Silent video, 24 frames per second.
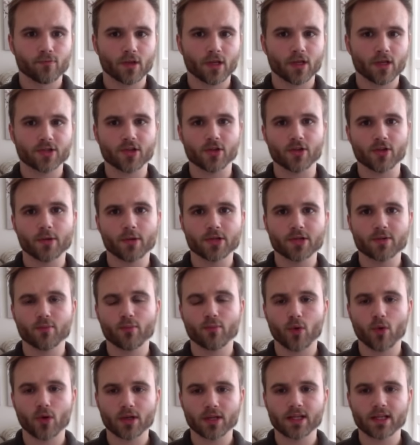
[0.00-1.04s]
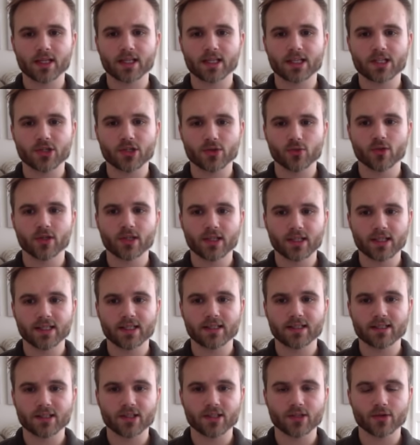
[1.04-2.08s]
So the most important thing that you really
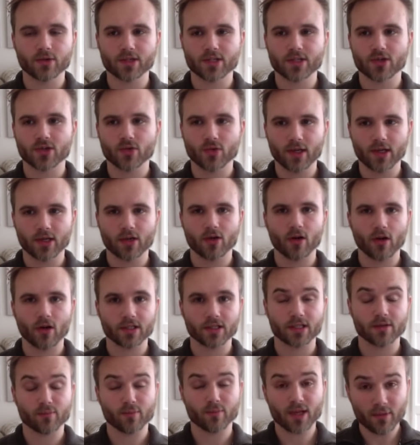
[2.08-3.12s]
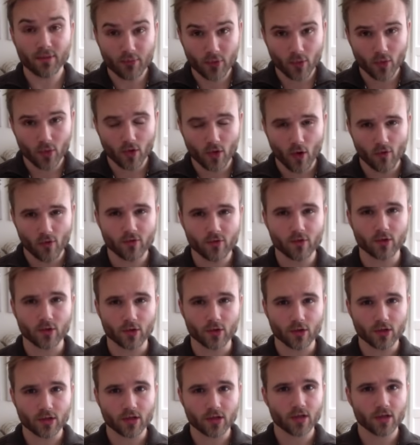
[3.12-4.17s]
need to do is to create content. People will
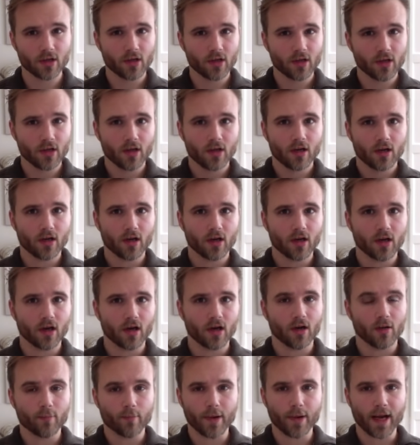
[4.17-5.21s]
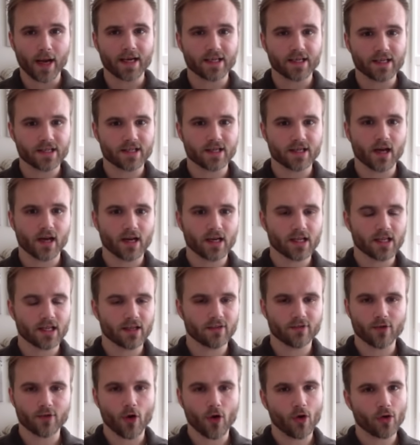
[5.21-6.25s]
overlook bad design
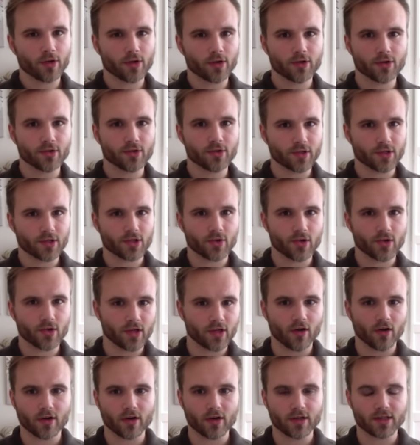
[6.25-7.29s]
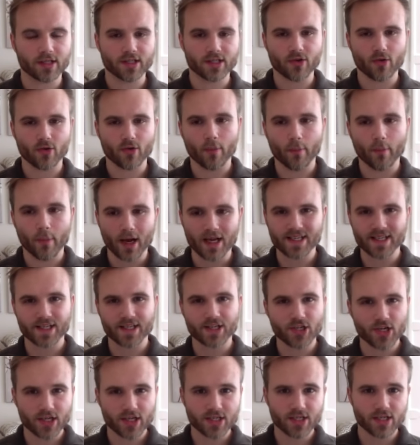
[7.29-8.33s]
if all you're doing is creating content. So my
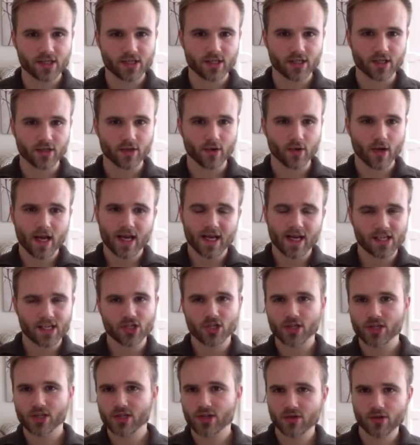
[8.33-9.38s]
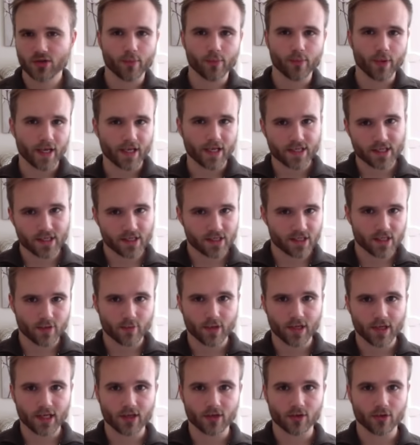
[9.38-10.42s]
suggestion to you is just do the basics to
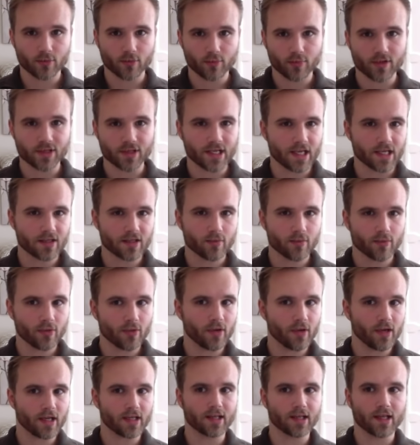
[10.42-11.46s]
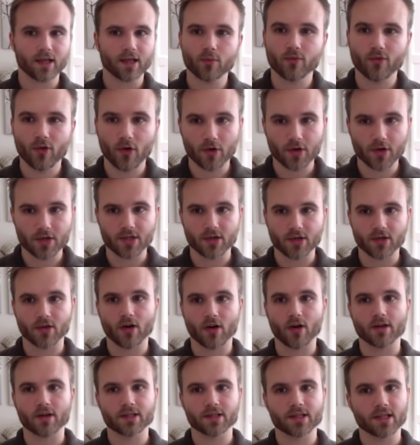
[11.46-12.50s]
make it look presentable, and then focus on
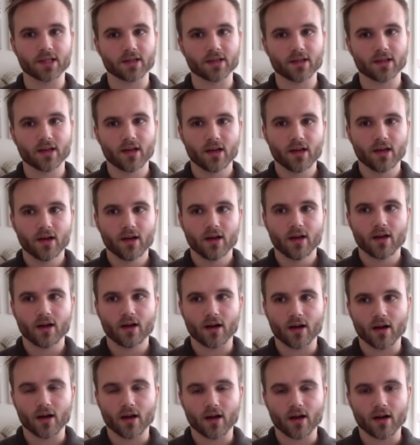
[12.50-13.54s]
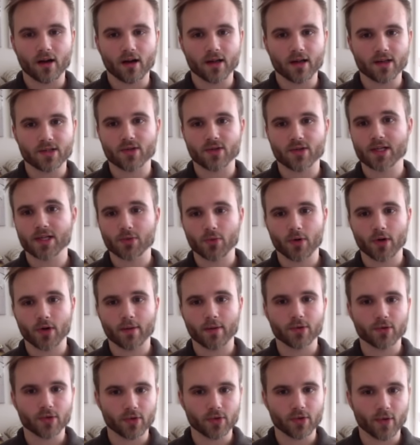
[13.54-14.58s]
content. And so that's what I'm
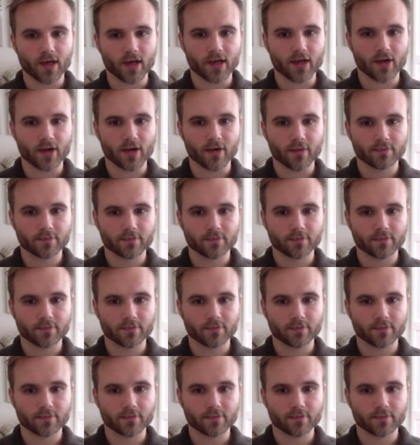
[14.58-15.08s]
doing right here.